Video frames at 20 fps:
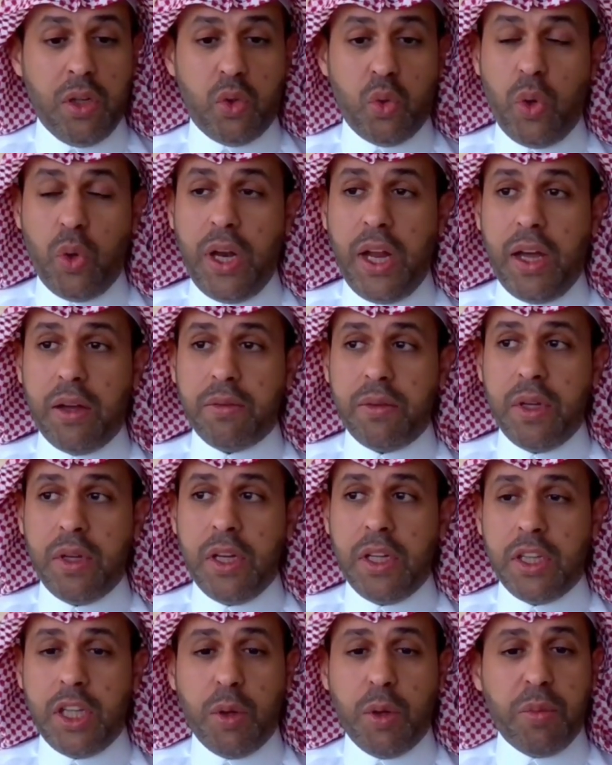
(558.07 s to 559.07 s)
will have
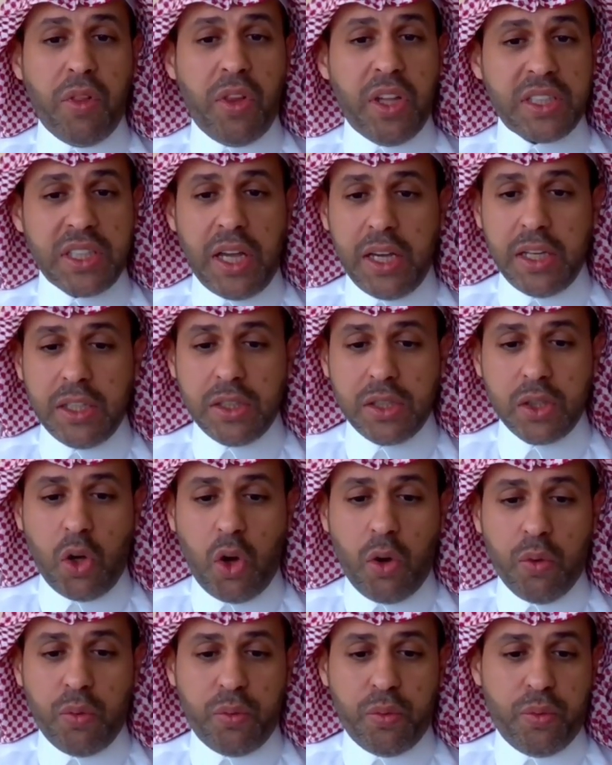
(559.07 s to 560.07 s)
double the size
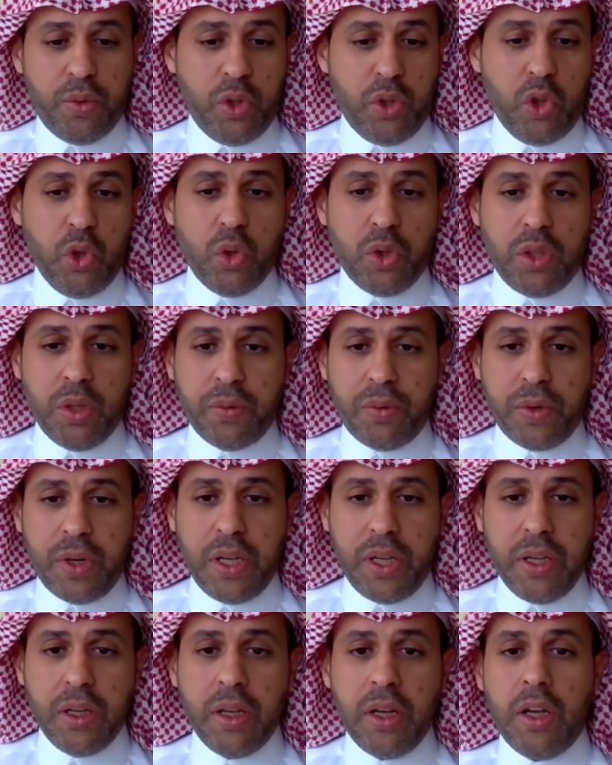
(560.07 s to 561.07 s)
of duty
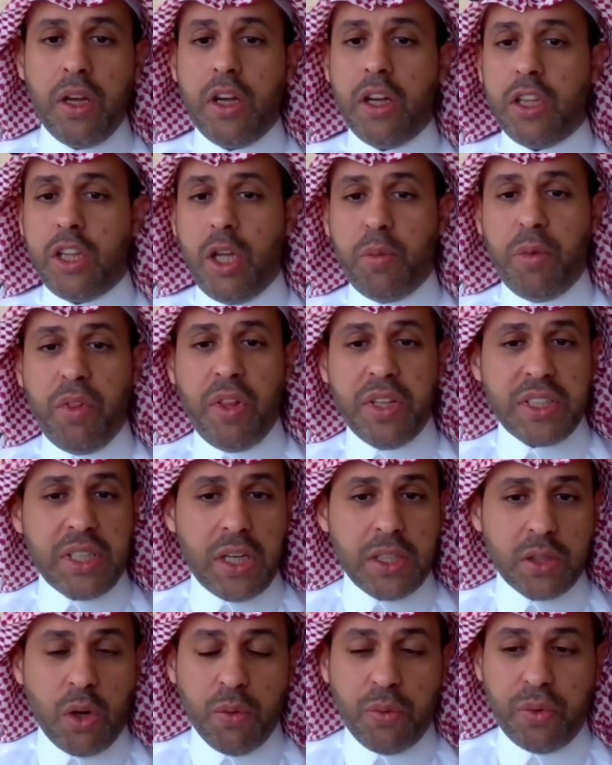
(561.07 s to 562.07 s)
free, double the
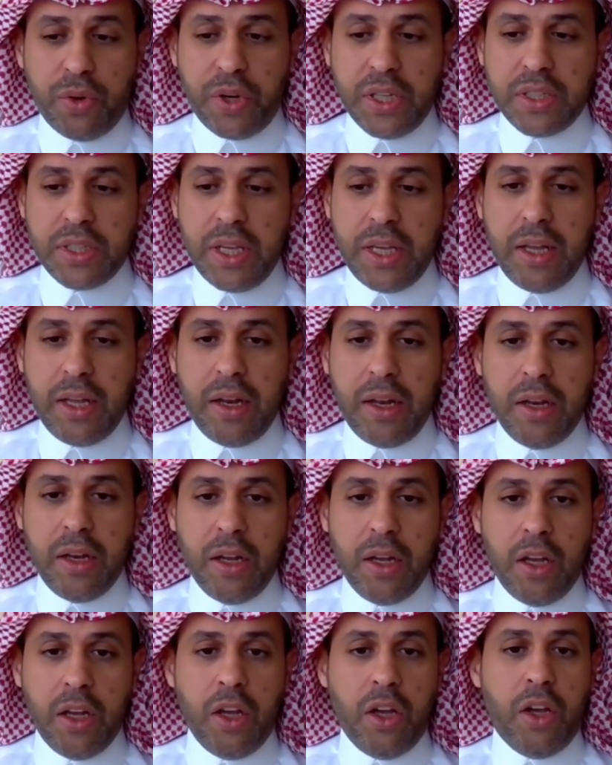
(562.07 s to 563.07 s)
size of retail,
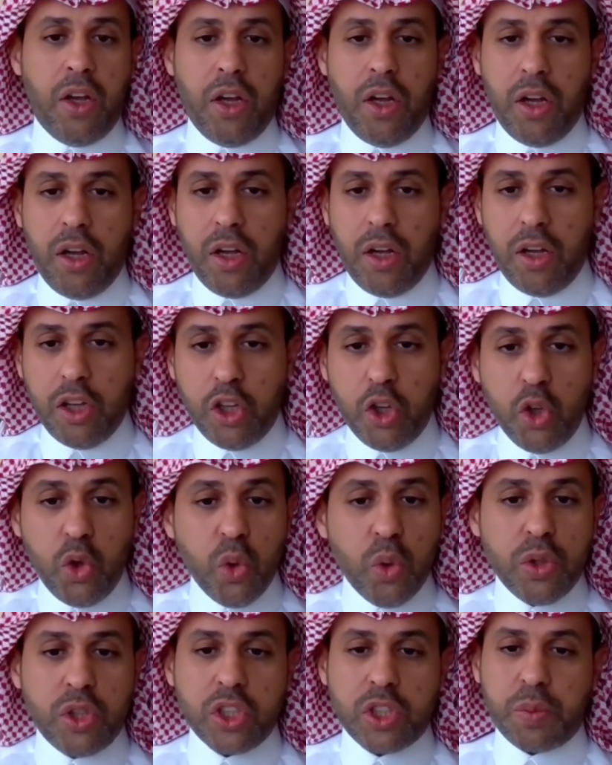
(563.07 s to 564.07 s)

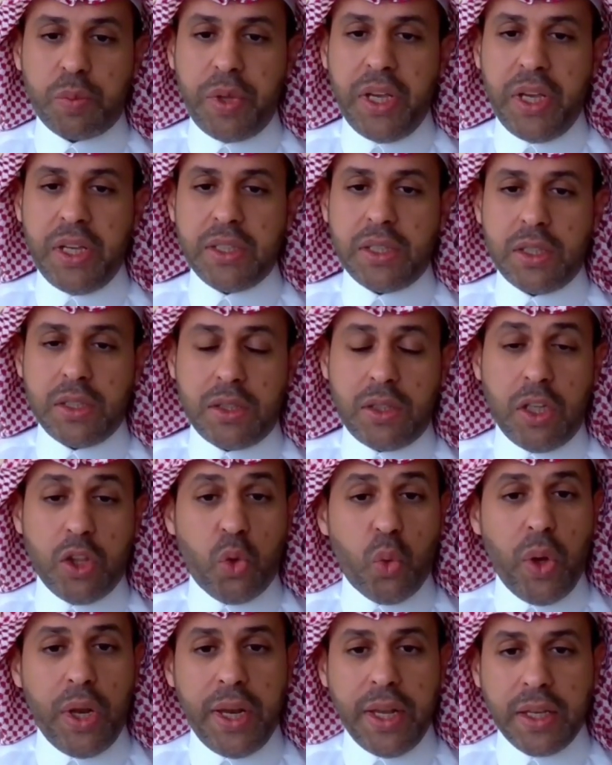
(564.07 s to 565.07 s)
huge spaces, the
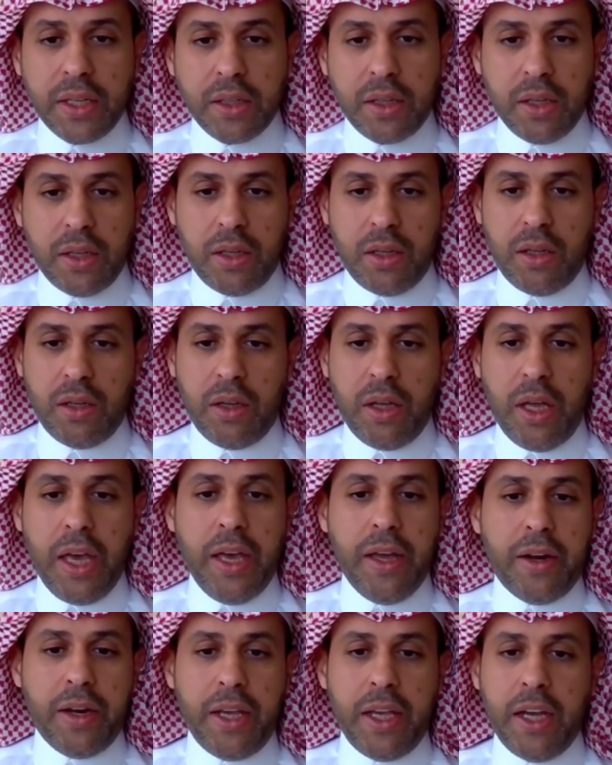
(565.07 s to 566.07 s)
dwelling
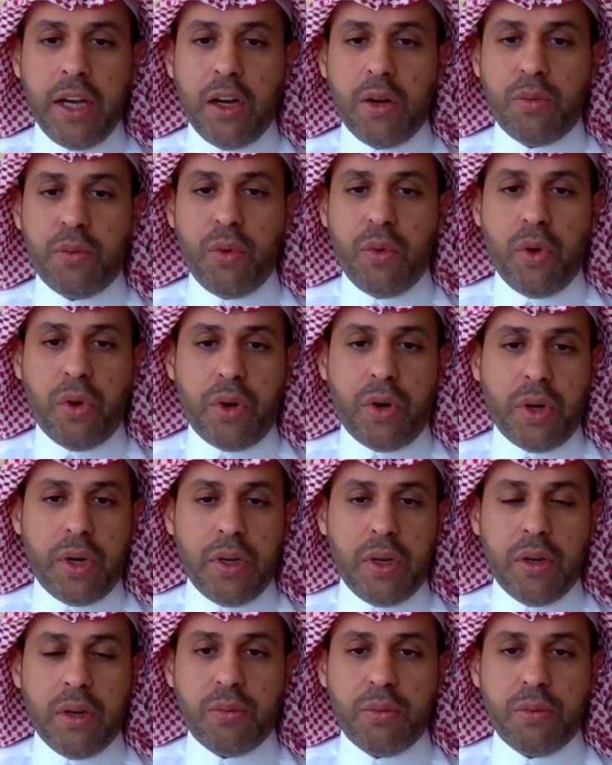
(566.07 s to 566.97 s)
area for